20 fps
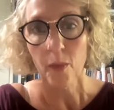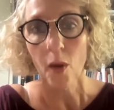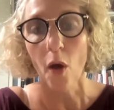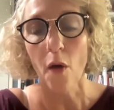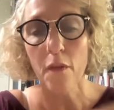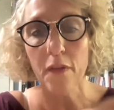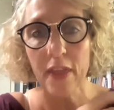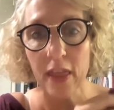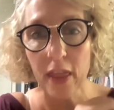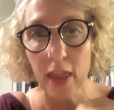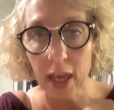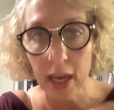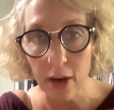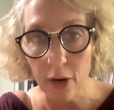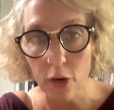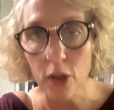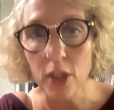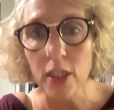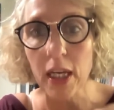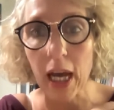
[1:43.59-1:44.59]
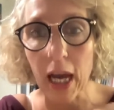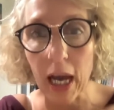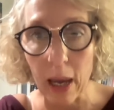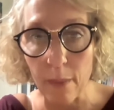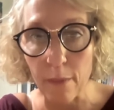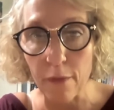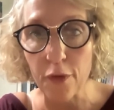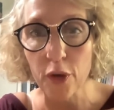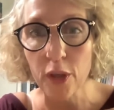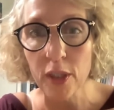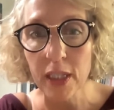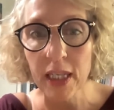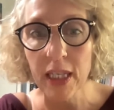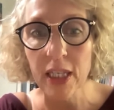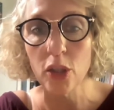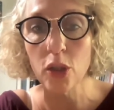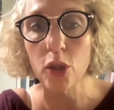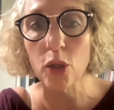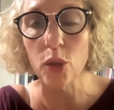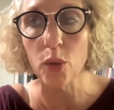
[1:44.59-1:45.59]
of their time,
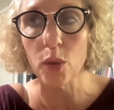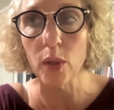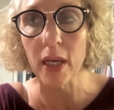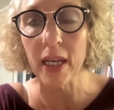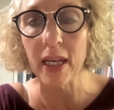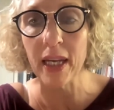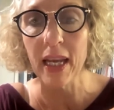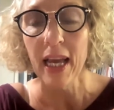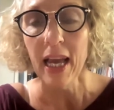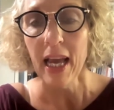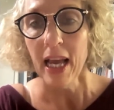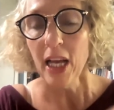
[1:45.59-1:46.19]
firstly in